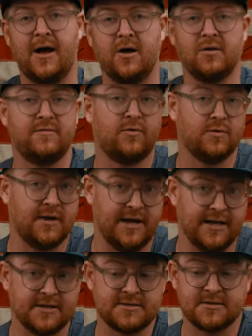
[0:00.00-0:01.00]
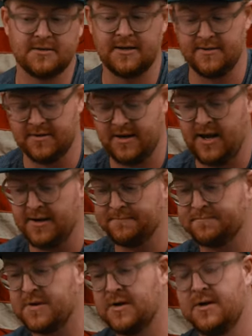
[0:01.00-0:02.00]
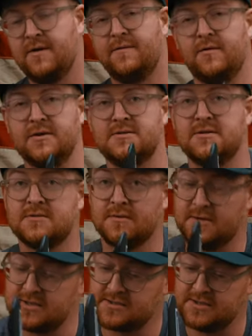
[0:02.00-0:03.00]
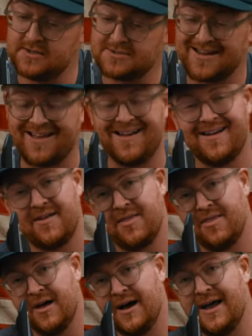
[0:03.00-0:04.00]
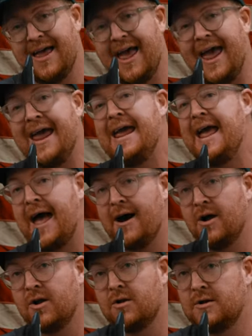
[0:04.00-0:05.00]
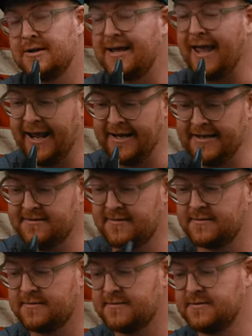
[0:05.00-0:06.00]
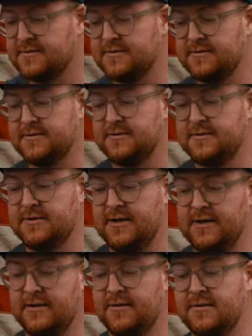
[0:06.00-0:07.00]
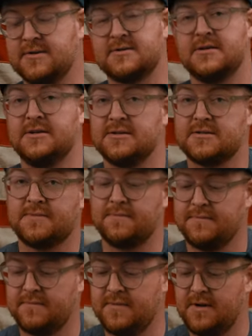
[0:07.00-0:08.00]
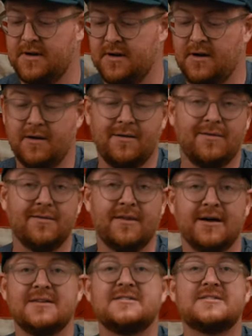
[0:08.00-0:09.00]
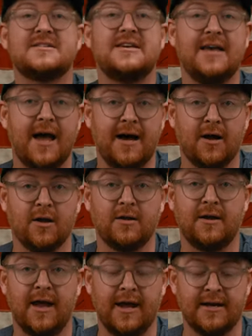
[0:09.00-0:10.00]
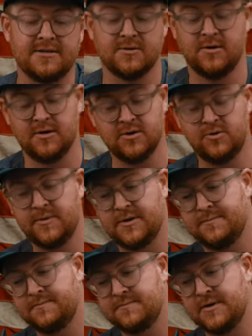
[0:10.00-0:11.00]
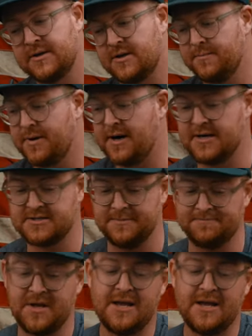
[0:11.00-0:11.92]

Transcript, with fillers: L for ladies in the name. For instance, this is the AL8, and this is the CL8, so aluminum and composite.